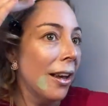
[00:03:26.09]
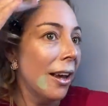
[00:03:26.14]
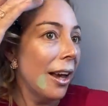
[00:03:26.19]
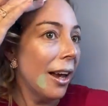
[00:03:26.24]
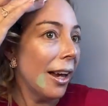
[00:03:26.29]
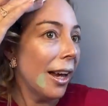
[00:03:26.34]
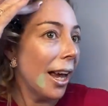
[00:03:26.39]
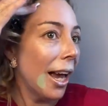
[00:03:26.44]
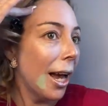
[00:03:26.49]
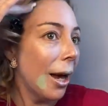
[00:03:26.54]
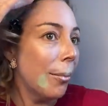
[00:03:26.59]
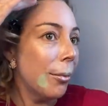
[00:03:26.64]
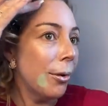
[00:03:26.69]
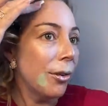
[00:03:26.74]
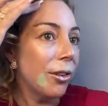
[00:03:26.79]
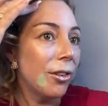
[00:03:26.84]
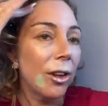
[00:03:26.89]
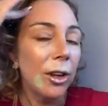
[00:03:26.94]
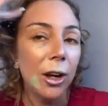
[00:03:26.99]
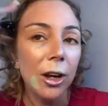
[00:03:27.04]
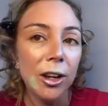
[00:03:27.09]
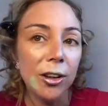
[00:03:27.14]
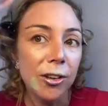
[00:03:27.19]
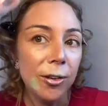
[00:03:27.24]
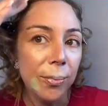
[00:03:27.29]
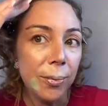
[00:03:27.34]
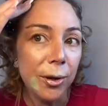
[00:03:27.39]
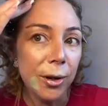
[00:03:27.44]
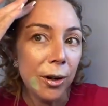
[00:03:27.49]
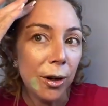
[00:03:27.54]
Okay, I'm also going to
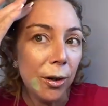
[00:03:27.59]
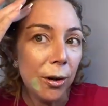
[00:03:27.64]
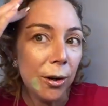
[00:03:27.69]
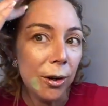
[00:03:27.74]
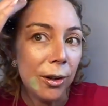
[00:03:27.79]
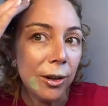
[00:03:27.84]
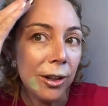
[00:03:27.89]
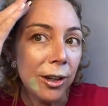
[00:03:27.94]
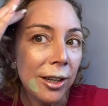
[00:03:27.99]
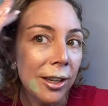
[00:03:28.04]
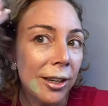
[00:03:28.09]
put it on,